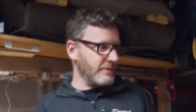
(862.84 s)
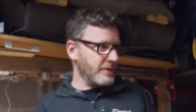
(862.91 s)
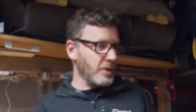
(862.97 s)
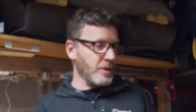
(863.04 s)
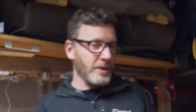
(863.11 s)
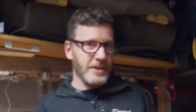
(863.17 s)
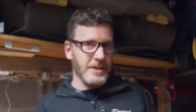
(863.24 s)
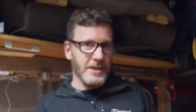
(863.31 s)

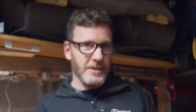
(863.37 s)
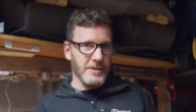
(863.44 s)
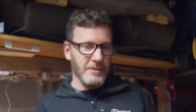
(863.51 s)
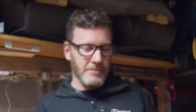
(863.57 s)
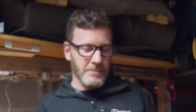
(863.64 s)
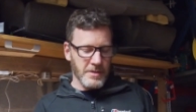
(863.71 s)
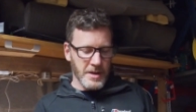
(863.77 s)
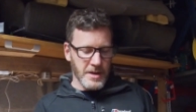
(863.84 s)
cooling
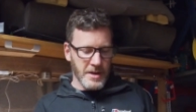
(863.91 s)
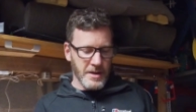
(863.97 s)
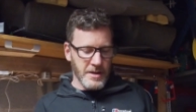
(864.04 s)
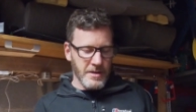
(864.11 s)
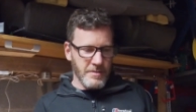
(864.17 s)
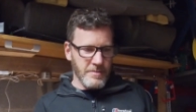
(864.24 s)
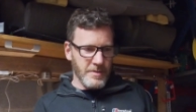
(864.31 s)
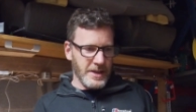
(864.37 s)
system,
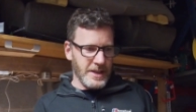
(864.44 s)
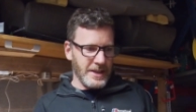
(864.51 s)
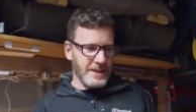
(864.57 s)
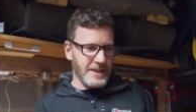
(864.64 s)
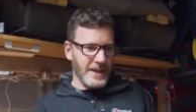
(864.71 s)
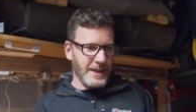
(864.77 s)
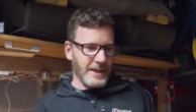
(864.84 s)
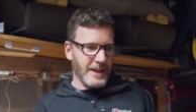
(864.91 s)
we need
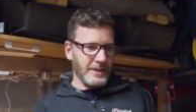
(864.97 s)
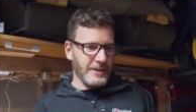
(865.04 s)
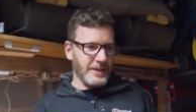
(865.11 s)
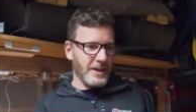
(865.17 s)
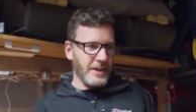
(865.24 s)
to take out